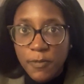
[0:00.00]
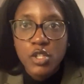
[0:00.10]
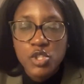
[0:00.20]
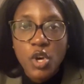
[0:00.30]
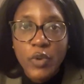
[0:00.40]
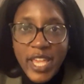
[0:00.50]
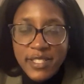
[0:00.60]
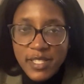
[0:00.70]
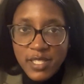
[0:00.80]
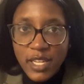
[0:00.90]
So
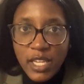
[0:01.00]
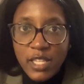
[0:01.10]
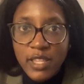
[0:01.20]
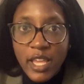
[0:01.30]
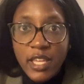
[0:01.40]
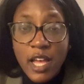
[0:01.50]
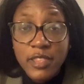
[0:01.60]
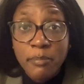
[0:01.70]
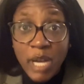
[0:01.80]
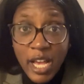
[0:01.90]
Kansas City, they got
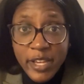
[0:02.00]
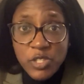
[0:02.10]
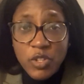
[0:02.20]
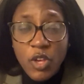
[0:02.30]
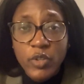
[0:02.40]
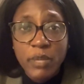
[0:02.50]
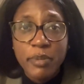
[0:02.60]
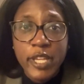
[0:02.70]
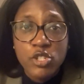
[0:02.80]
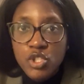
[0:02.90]
the bye, so they only
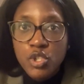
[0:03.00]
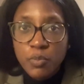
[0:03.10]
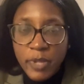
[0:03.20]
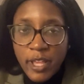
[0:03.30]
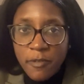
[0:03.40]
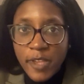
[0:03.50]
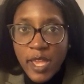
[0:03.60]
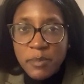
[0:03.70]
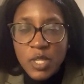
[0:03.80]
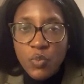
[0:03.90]
played 2 playoff
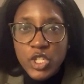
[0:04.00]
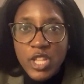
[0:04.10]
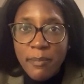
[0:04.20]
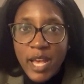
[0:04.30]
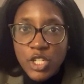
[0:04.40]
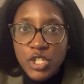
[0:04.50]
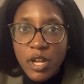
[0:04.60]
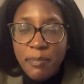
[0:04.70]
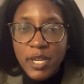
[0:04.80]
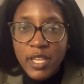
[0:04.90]
games in which they matched
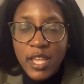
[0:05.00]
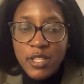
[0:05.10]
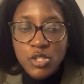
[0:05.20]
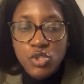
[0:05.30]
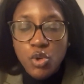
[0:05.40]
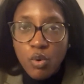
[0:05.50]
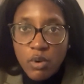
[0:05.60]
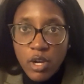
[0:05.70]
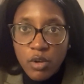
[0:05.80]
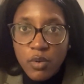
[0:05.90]
up against
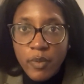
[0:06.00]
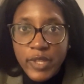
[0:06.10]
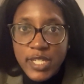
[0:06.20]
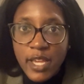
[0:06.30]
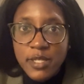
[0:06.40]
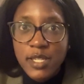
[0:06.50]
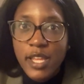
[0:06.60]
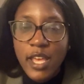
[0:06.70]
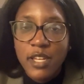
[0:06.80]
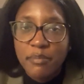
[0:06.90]
Toro, the Texan,
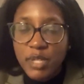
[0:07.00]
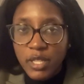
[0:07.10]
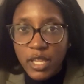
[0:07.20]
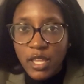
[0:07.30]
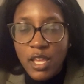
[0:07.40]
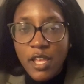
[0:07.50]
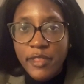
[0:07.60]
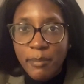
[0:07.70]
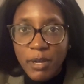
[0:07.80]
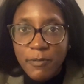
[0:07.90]
and Billy,
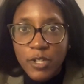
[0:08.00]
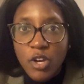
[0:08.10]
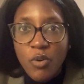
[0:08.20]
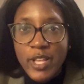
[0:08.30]
the Buffalo.